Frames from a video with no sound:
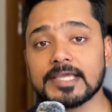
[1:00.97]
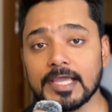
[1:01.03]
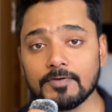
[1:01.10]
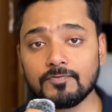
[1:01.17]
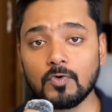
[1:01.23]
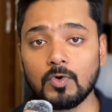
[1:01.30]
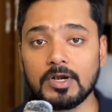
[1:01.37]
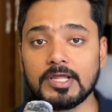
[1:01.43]

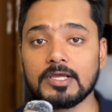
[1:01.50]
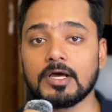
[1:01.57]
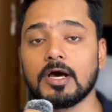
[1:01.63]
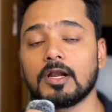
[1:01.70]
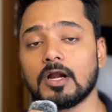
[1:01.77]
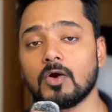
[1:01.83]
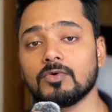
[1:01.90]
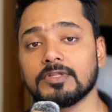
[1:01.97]
scaffolding
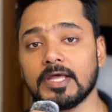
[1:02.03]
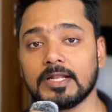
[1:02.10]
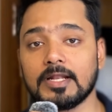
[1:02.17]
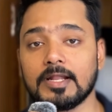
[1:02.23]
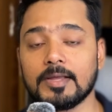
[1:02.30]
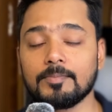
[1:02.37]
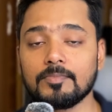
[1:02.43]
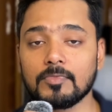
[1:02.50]
around the
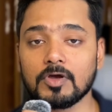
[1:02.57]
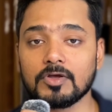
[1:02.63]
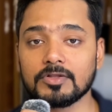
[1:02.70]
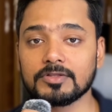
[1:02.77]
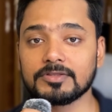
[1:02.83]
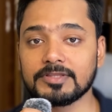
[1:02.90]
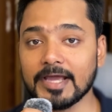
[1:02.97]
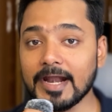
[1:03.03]
LLM
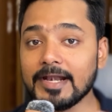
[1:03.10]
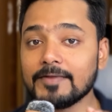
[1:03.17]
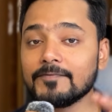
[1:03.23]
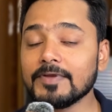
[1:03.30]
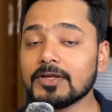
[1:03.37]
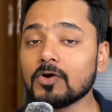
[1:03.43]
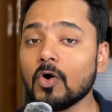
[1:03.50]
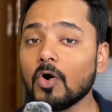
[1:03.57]
that
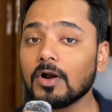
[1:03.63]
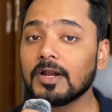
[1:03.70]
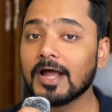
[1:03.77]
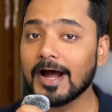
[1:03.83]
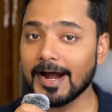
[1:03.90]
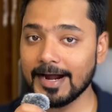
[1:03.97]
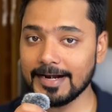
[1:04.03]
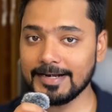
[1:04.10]
we call
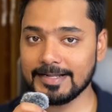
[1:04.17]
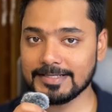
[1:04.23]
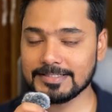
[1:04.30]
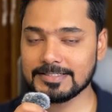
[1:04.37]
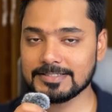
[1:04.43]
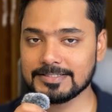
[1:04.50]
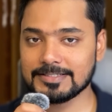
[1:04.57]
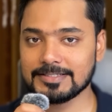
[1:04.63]

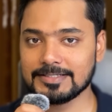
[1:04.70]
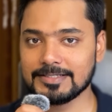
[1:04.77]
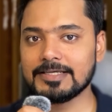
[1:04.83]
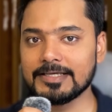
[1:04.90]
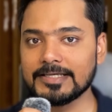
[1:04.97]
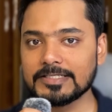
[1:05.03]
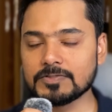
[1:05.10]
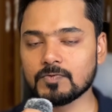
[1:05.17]
harness
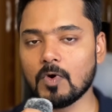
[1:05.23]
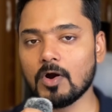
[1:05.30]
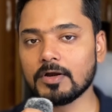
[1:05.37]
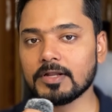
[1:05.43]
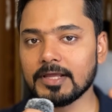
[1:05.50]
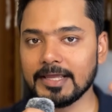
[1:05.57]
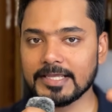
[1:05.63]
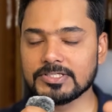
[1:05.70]
is
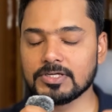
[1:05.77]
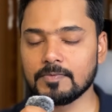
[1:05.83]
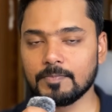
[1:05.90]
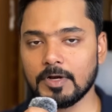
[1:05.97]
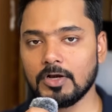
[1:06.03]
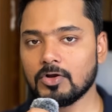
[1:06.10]
what agent